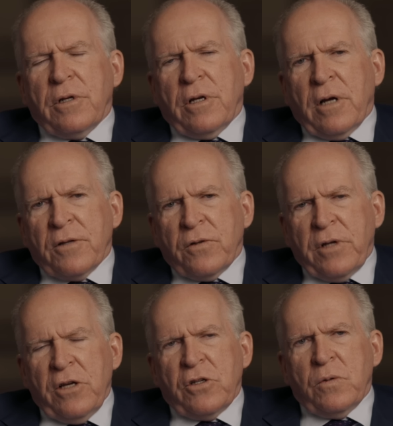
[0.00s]
in
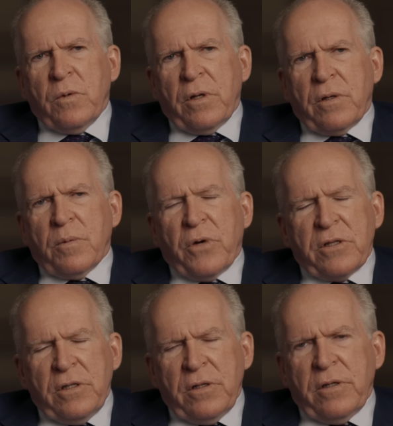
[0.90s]
consultation with the
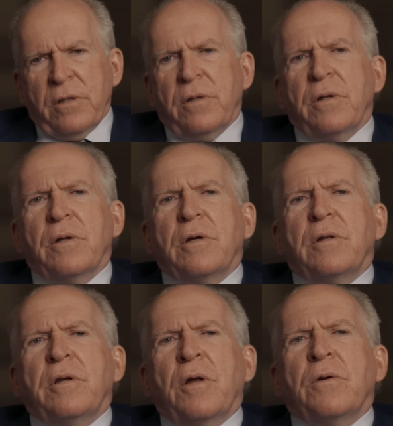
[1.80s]
president
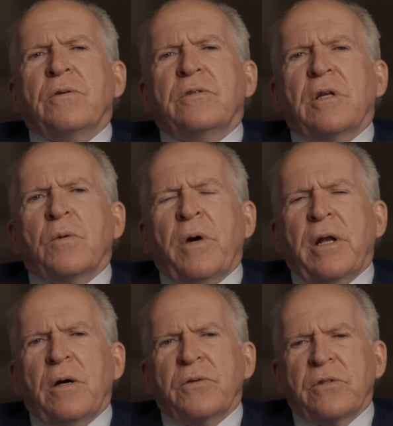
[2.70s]
and the others at the White
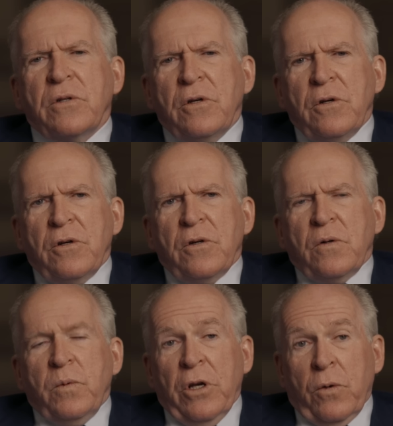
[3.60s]
House.
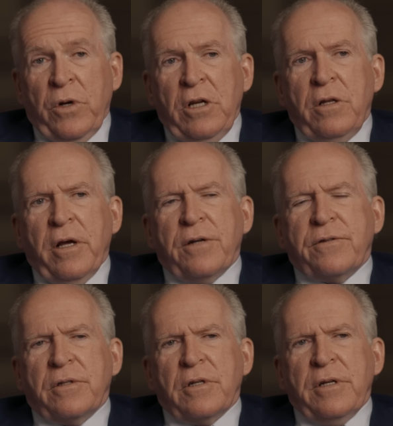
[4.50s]
We agreed
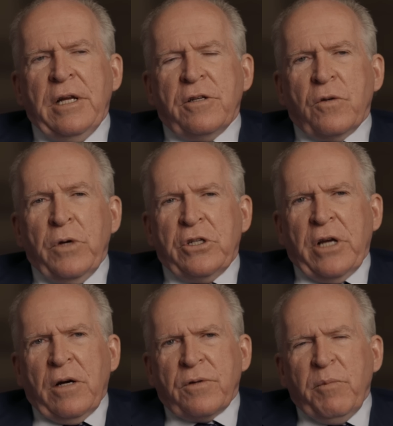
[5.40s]
that I needed to reach
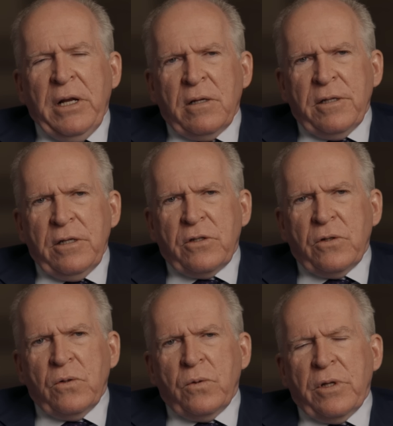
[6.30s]
out immediately
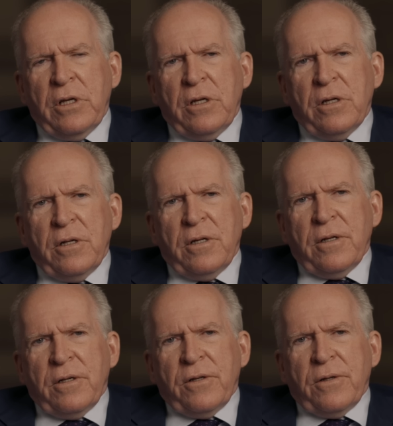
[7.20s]
to the
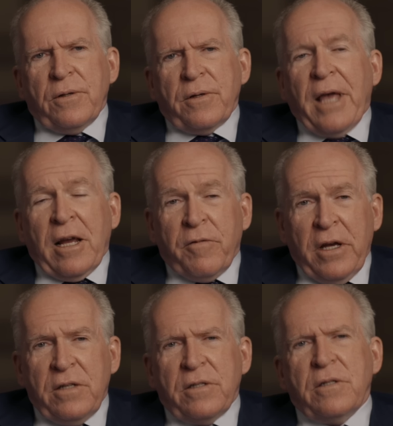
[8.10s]
Gang of
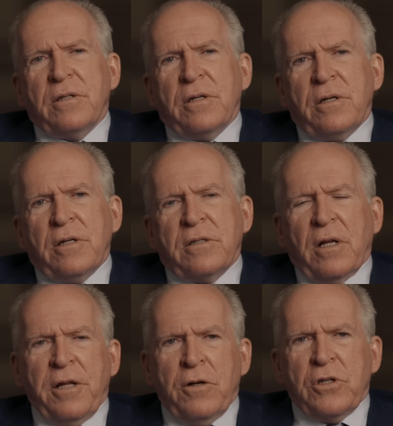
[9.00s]
Eight, that's
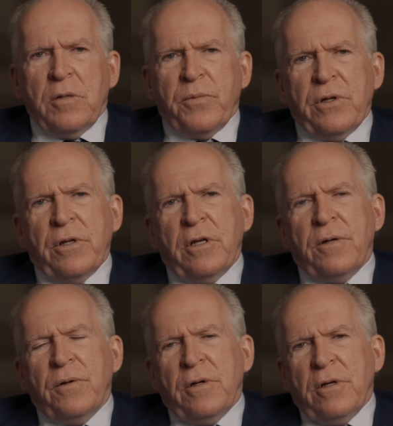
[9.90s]
the leadership in
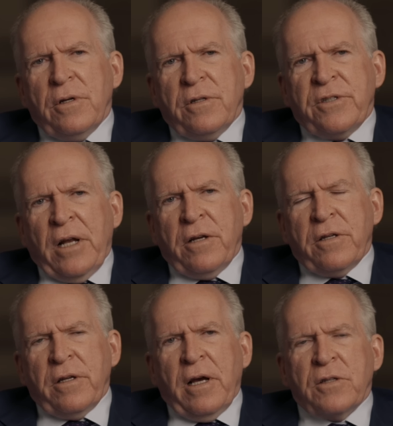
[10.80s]
the
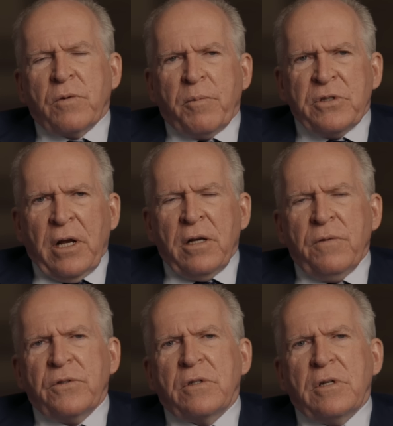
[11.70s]
Senate and the House of
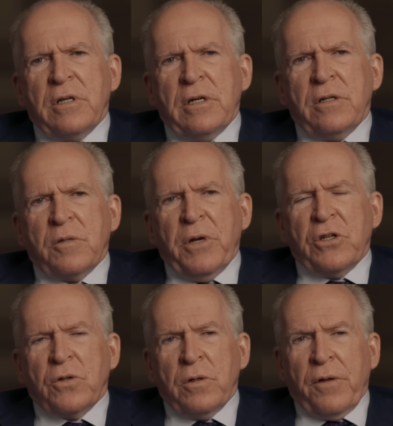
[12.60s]
Representatives, and to make
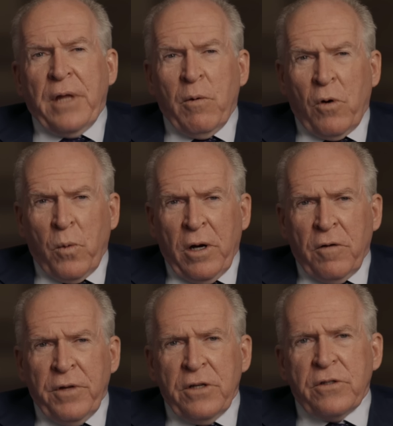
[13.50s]
sure that they were aware
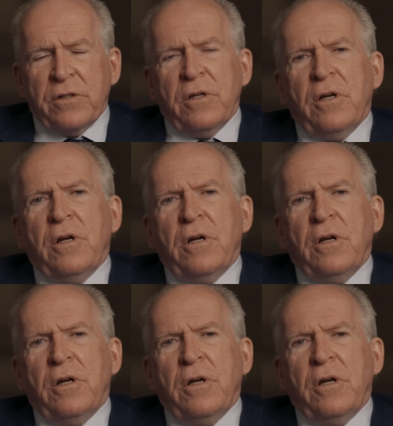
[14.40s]
of this,